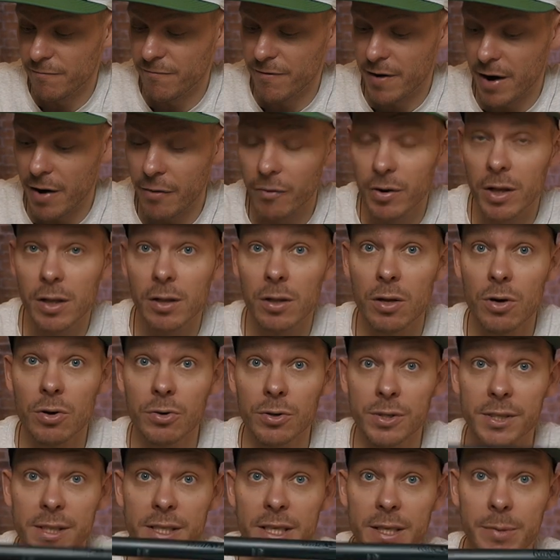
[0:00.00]
very
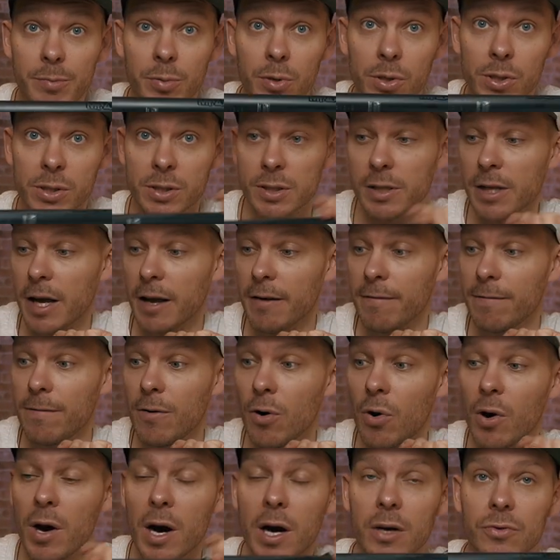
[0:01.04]
long seat posts like
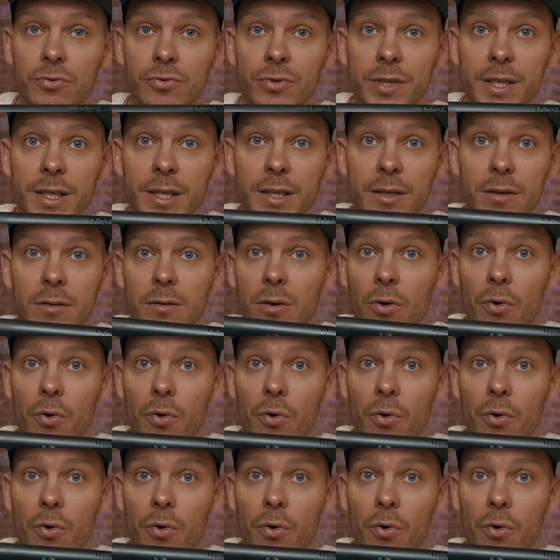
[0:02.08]
400